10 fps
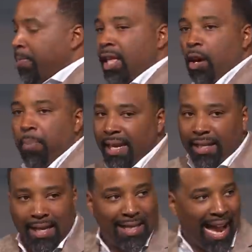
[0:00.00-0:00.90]
They'll be
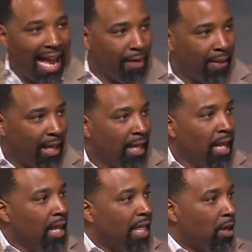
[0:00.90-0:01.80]
conniving.
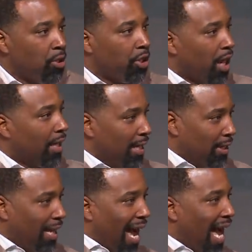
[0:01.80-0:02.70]
They'll shuck and
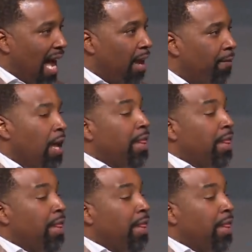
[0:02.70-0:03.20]
jive.